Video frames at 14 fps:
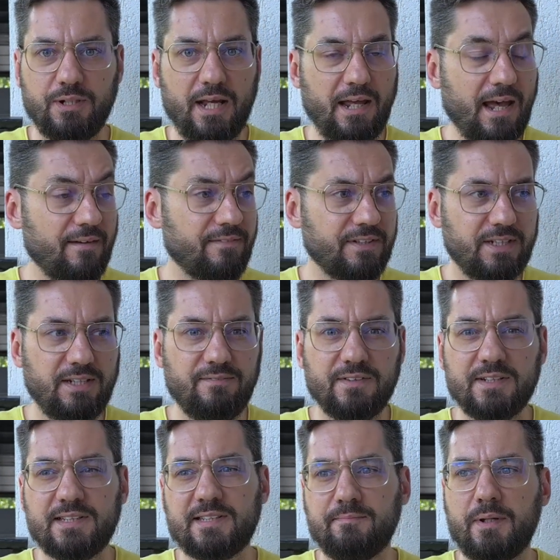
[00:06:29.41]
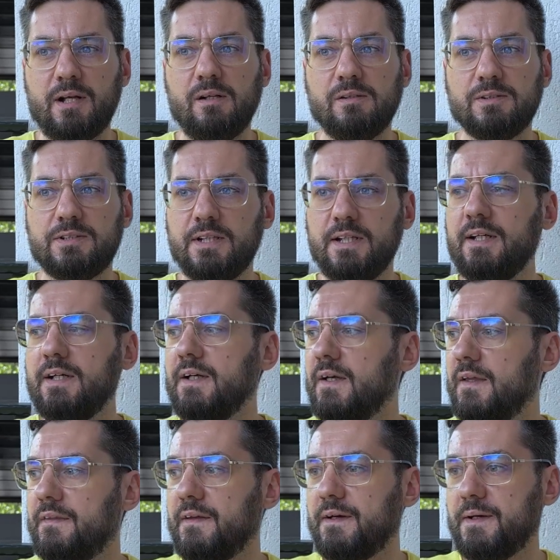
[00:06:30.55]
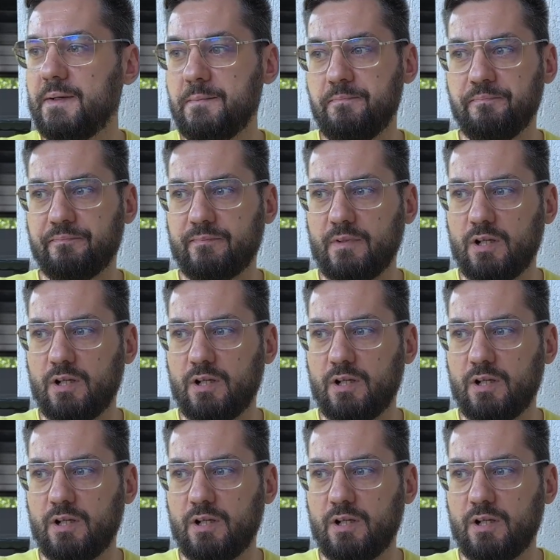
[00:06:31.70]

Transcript: I haven't even smelled the